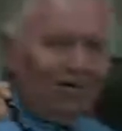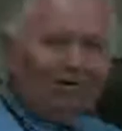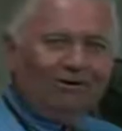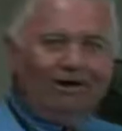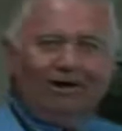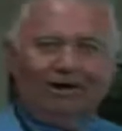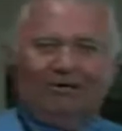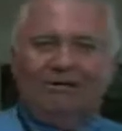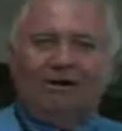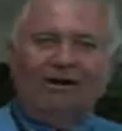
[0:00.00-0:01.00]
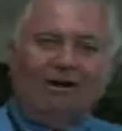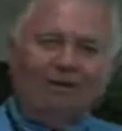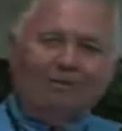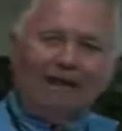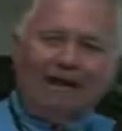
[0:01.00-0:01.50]
All knowledge,
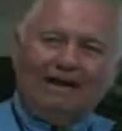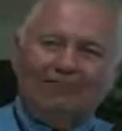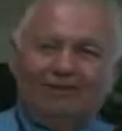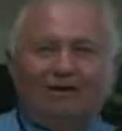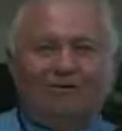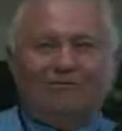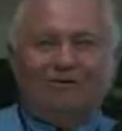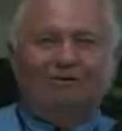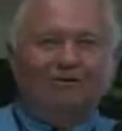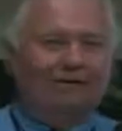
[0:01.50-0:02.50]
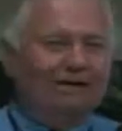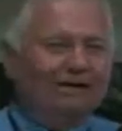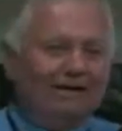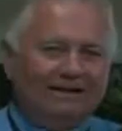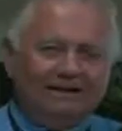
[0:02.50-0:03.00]
all past, and all future
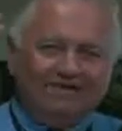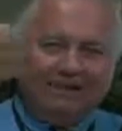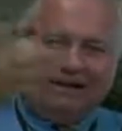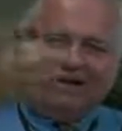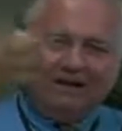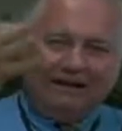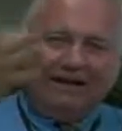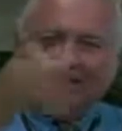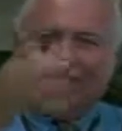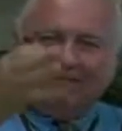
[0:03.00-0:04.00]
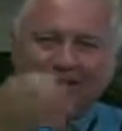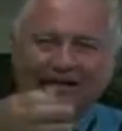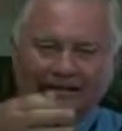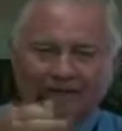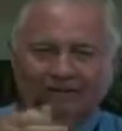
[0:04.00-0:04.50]
is there in the
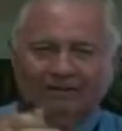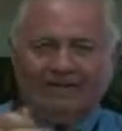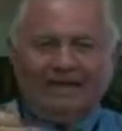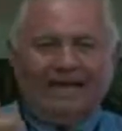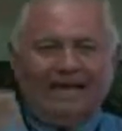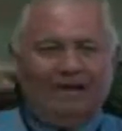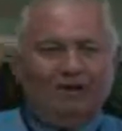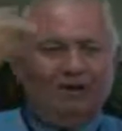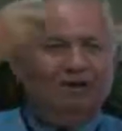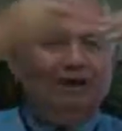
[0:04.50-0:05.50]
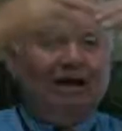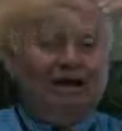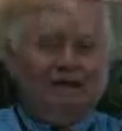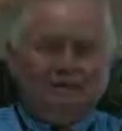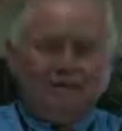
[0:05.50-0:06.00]
vacuum. And when you
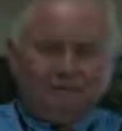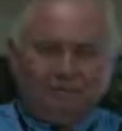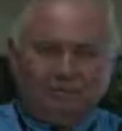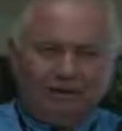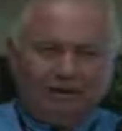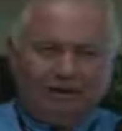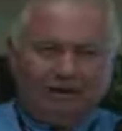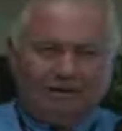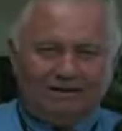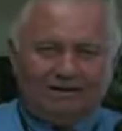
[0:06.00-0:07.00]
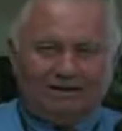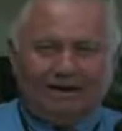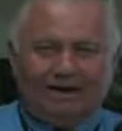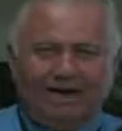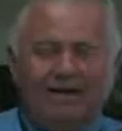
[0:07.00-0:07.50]
have this superconduct
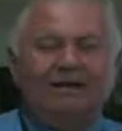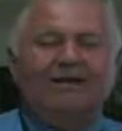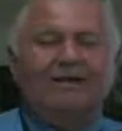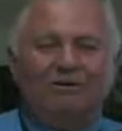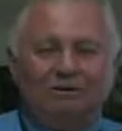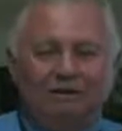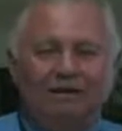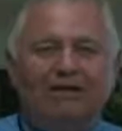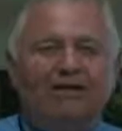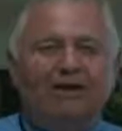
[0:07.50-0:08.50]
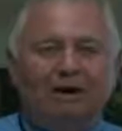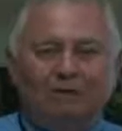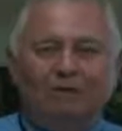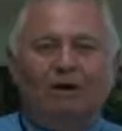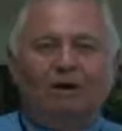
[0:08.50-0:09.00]
body, you literally
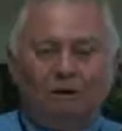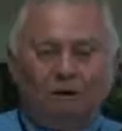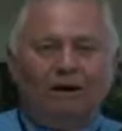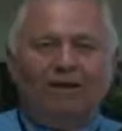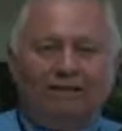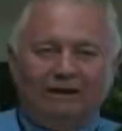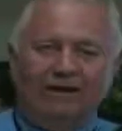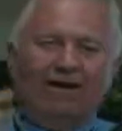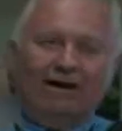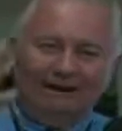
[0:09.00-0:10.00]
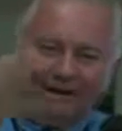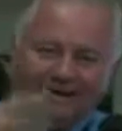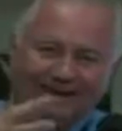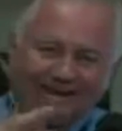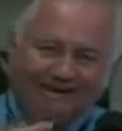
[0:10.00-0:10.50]
are one with the
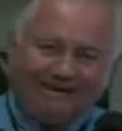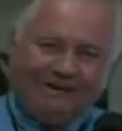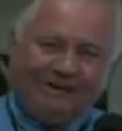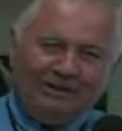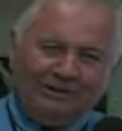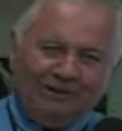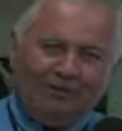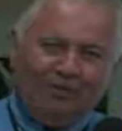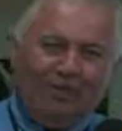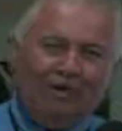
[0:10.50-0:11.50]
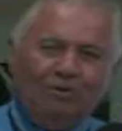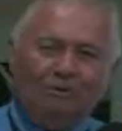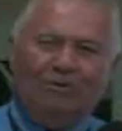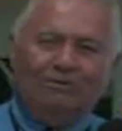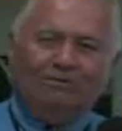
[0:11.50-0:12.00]
Godhead. You are
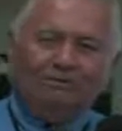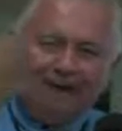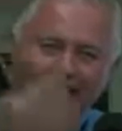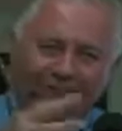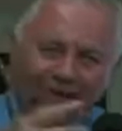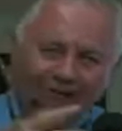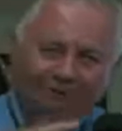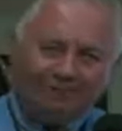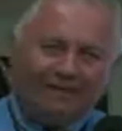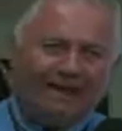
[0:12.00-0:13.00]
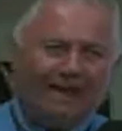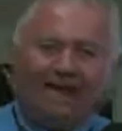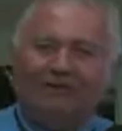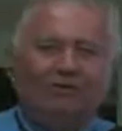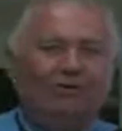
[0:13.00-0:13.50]
one with the vacuum,
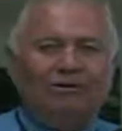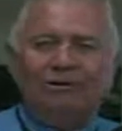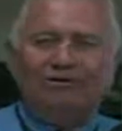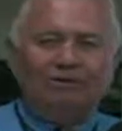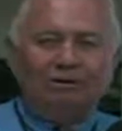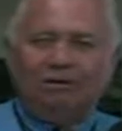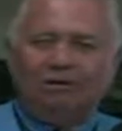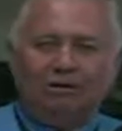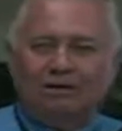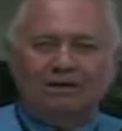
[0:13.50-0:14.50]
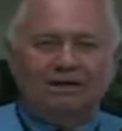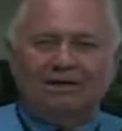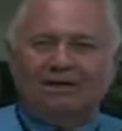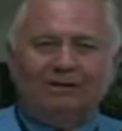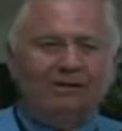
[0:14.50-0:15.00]
and you don't have to read a book.
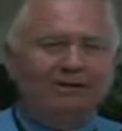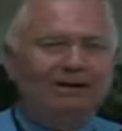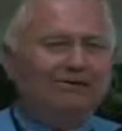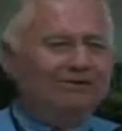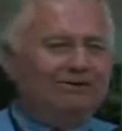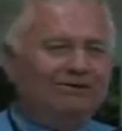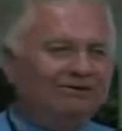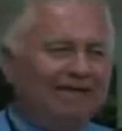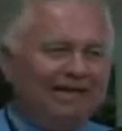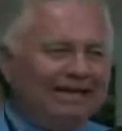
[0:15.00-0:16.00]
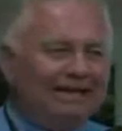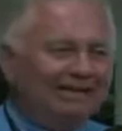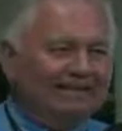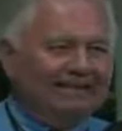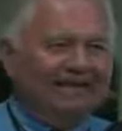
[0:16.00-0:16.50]
You don't have to study
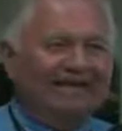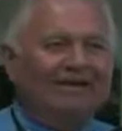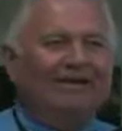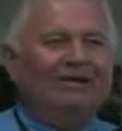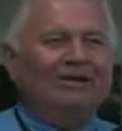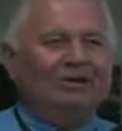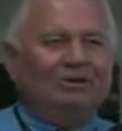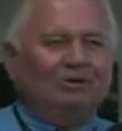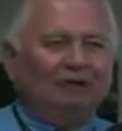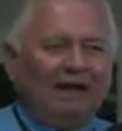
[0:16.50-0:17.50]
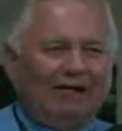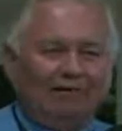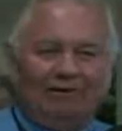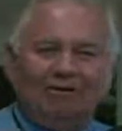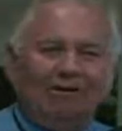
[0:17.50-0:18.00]
anything. You
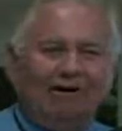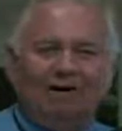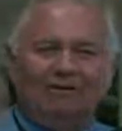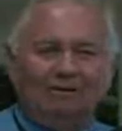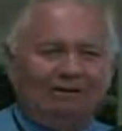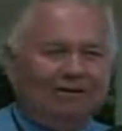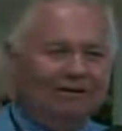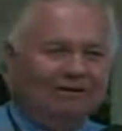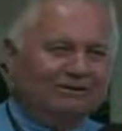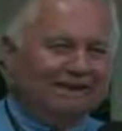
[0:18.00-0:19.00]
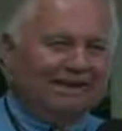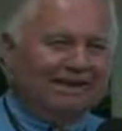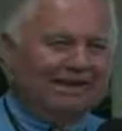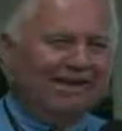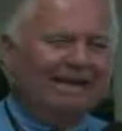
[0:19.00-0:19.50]
have all knowledge and all
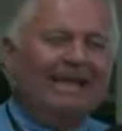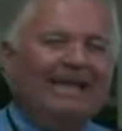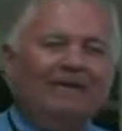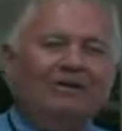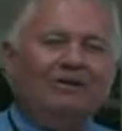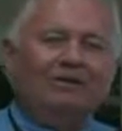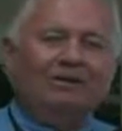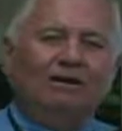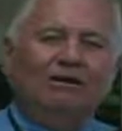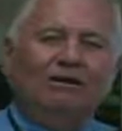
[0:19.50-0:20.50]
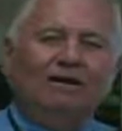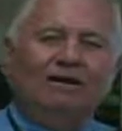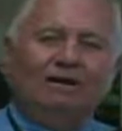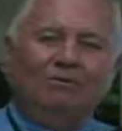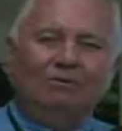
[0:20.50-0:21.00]
understanding. You literally
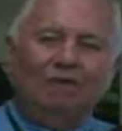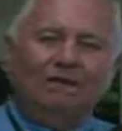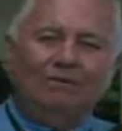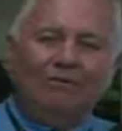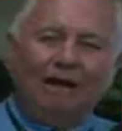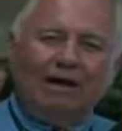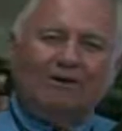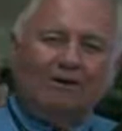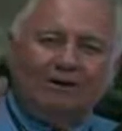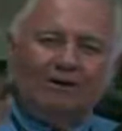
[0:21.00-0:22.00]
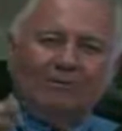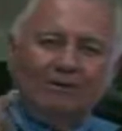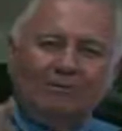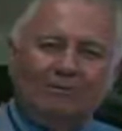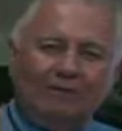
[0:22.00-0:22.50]
can read the minds of other
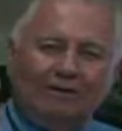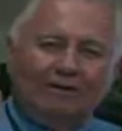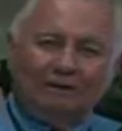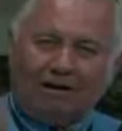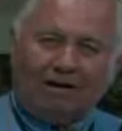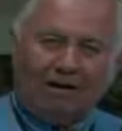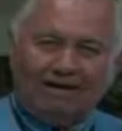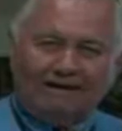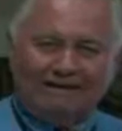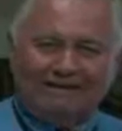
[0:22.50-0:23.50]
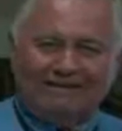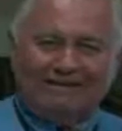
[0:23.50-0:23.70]
people without talking.